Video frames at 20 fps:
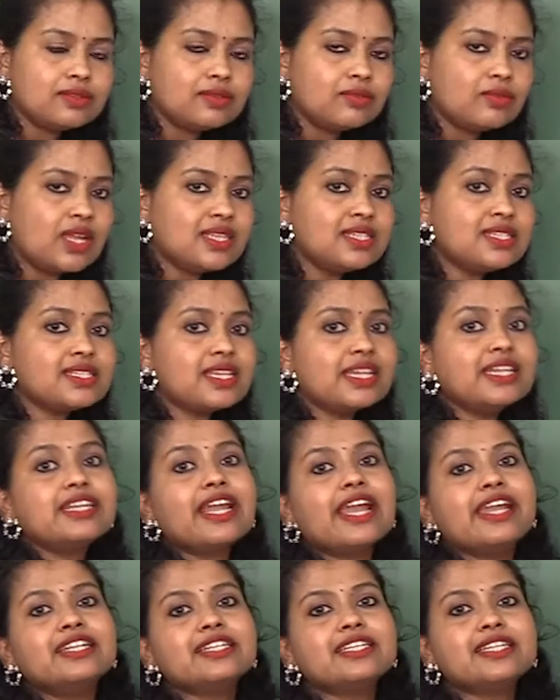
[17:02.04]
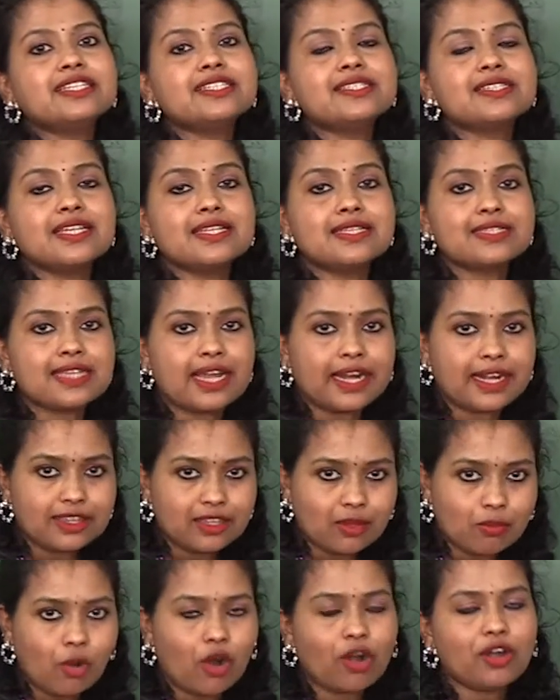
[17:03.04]
Once it enters
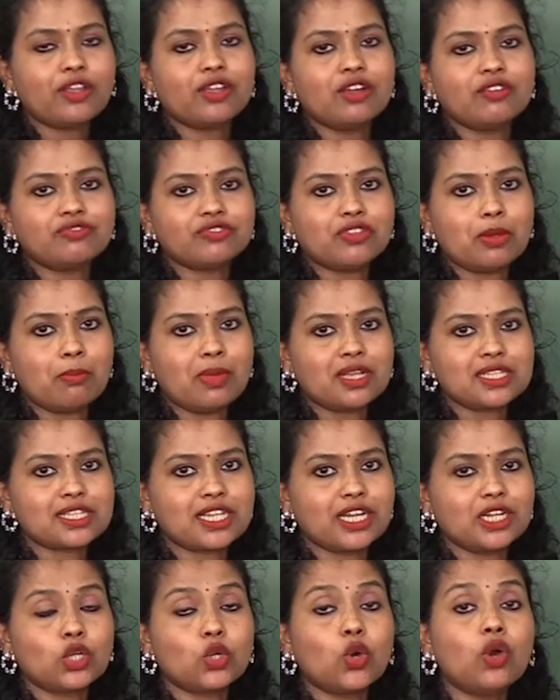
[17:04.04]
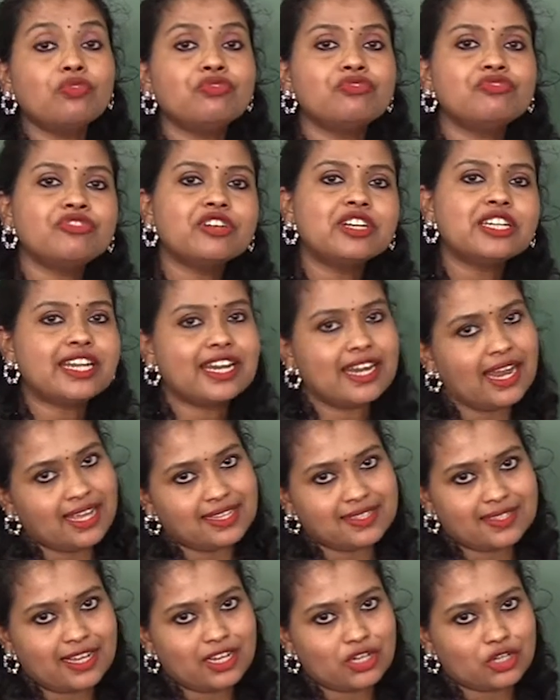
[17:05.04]
inside the body of the mosquito,
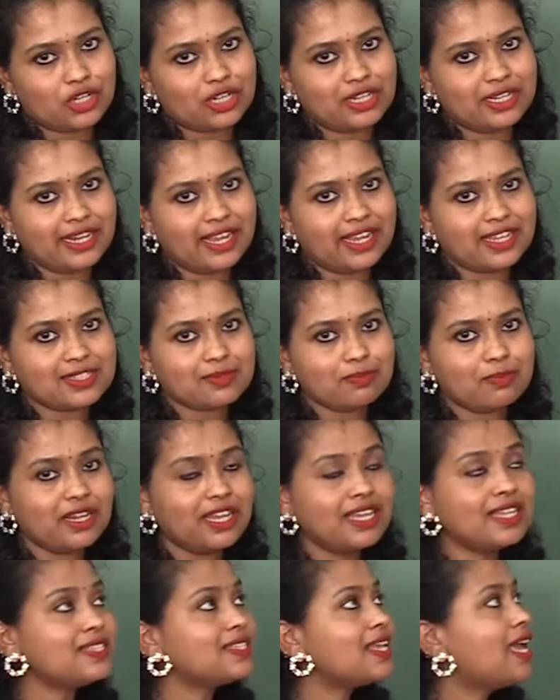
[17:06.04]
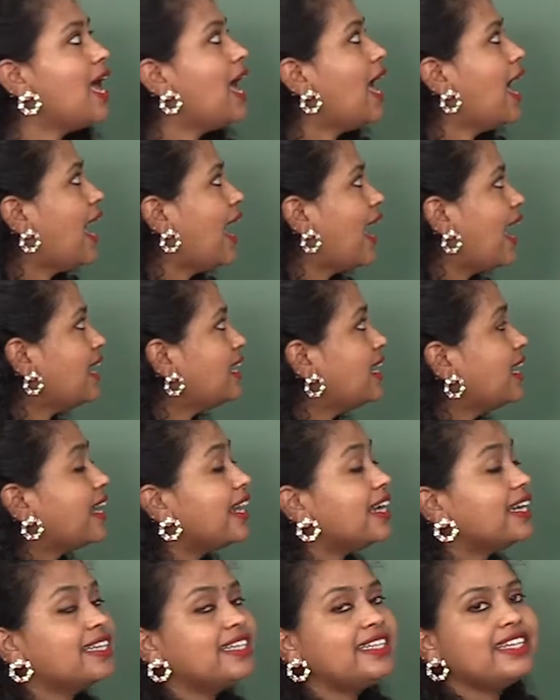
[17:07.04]
fertilization takes place
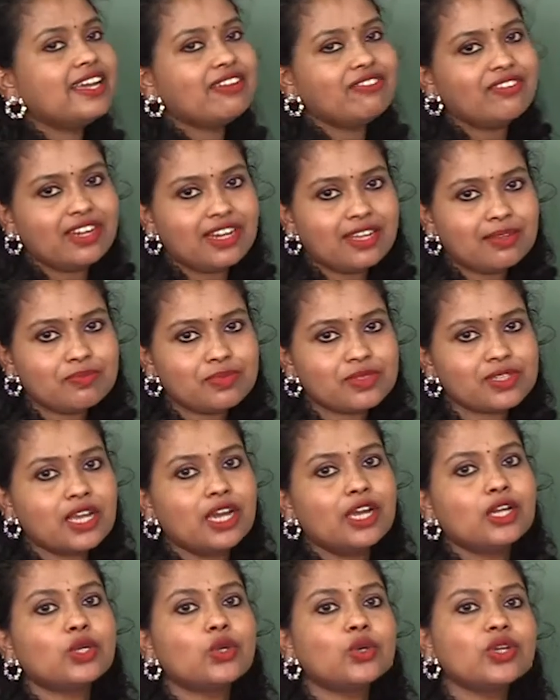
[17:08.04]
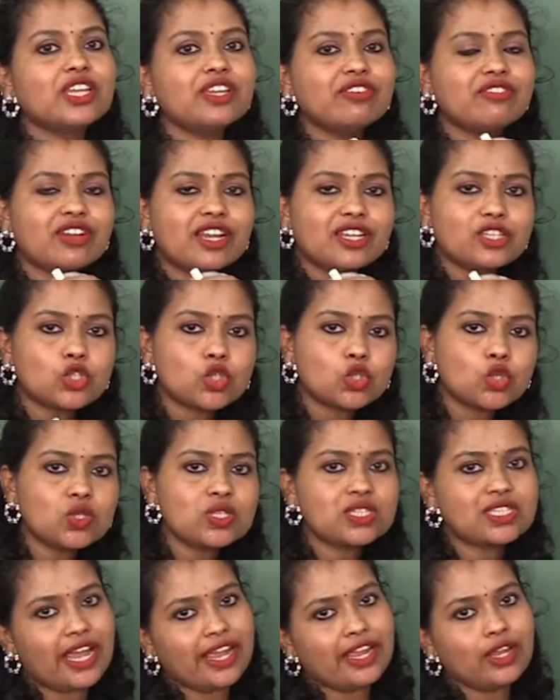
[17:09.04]
and it develops to give rise to
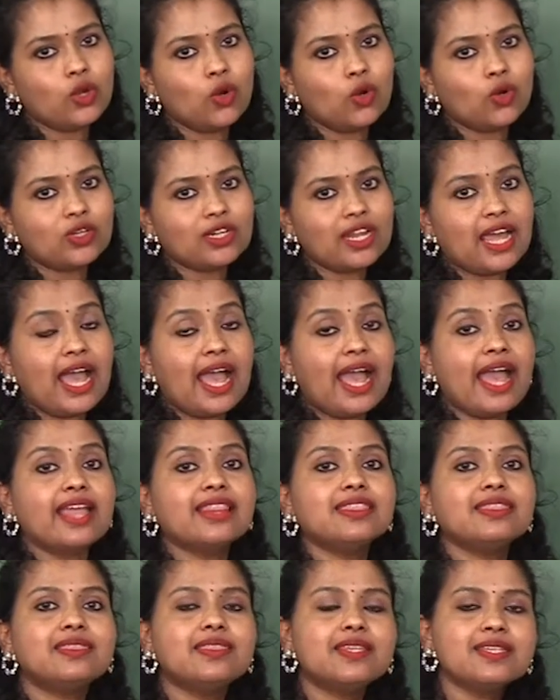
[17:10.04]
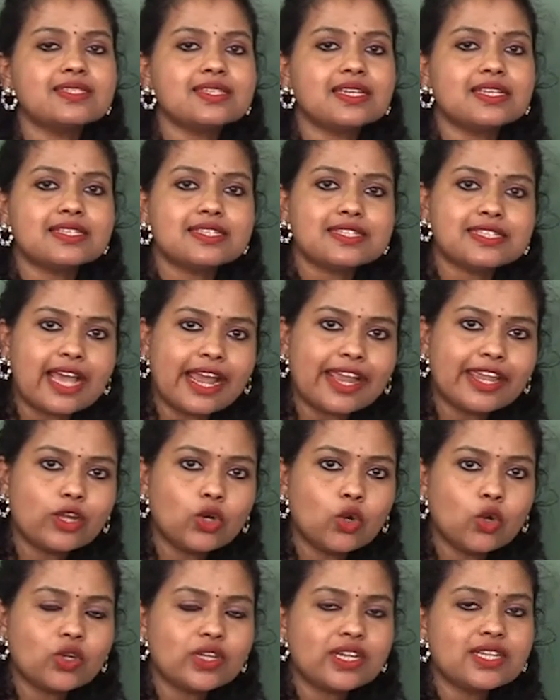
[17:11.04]
zygote, and this
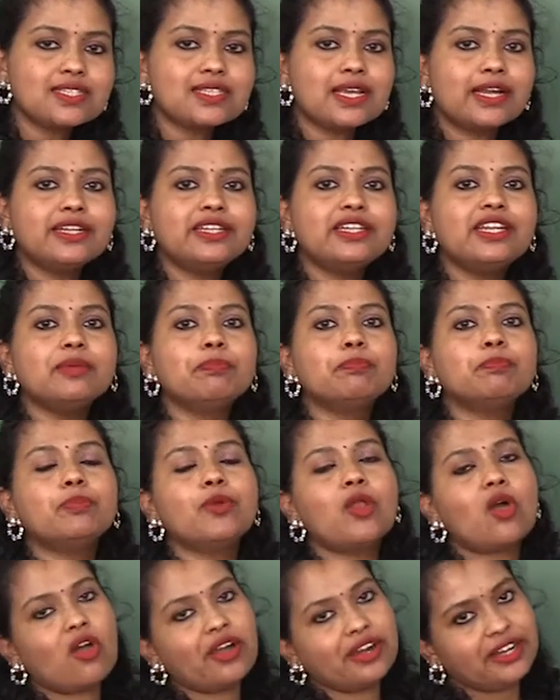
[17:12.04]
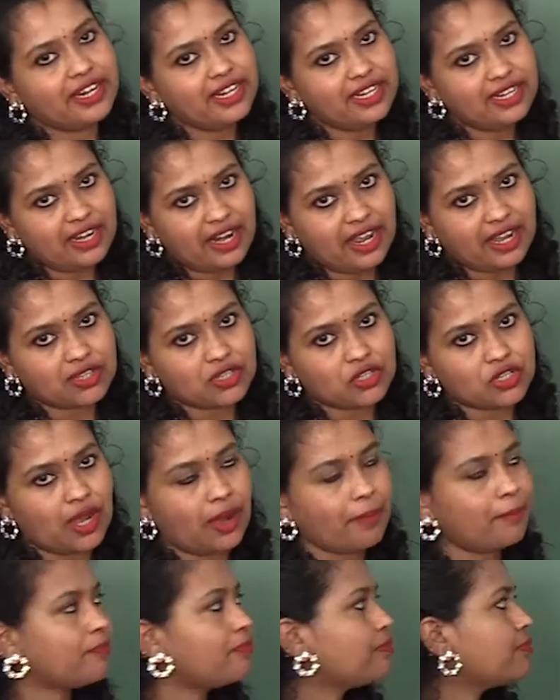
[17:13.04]
zygote is diploid in
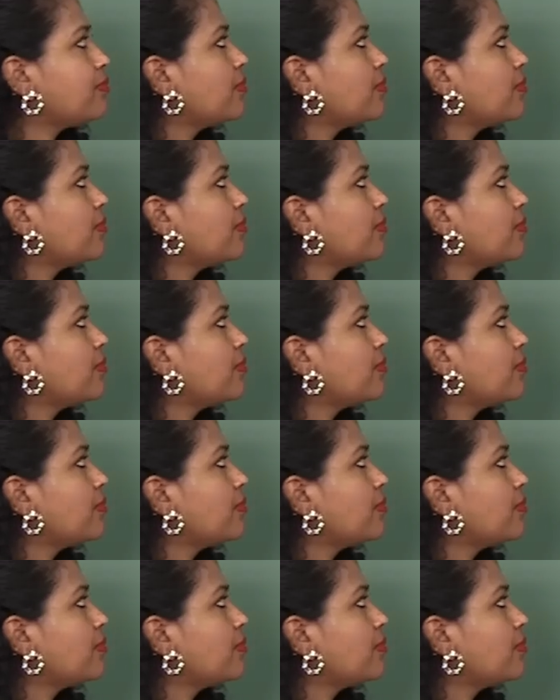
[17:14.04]
nature.